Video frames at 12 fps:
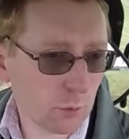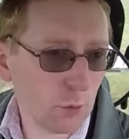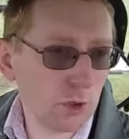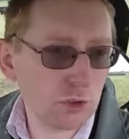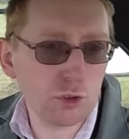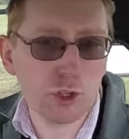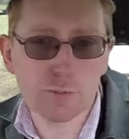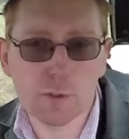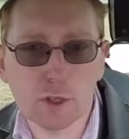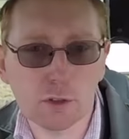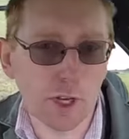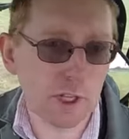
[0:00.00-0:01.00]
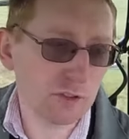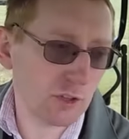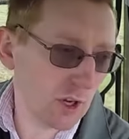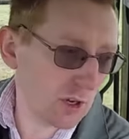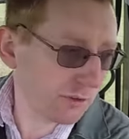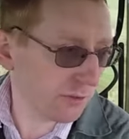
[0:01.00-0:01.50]
one side's been grazed
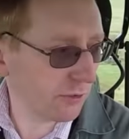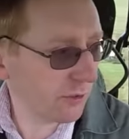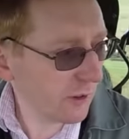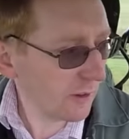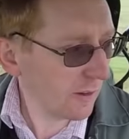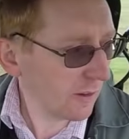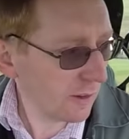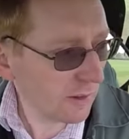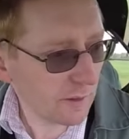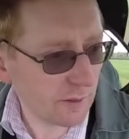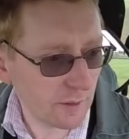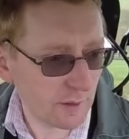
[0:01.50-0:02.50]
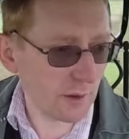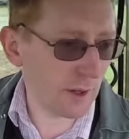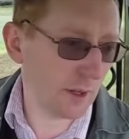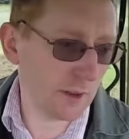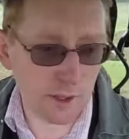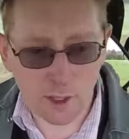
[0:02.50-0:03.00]
off
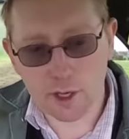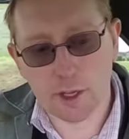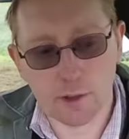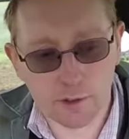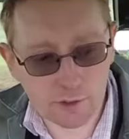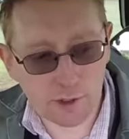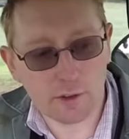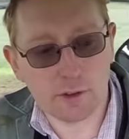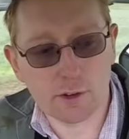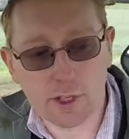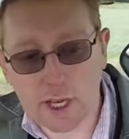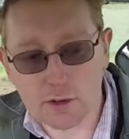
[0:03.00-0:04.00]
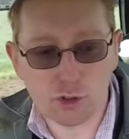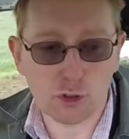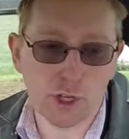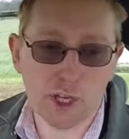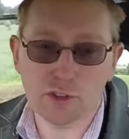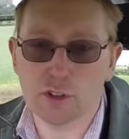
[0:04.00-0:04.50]
and, uh, and the, the, the cows are
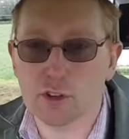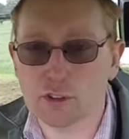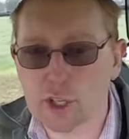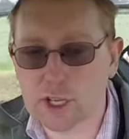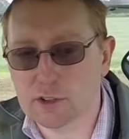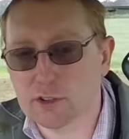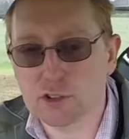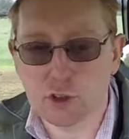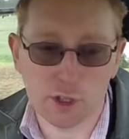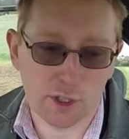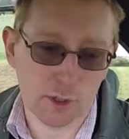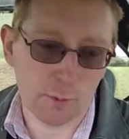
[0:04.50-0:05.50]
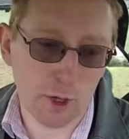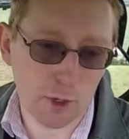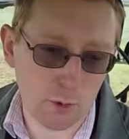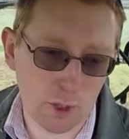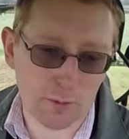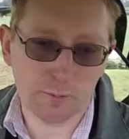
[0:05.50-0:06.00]
grazing the second side at the
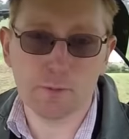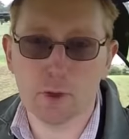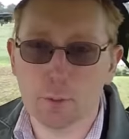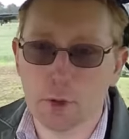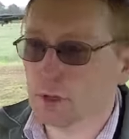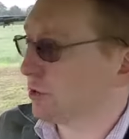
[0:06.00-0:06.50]
moment. You might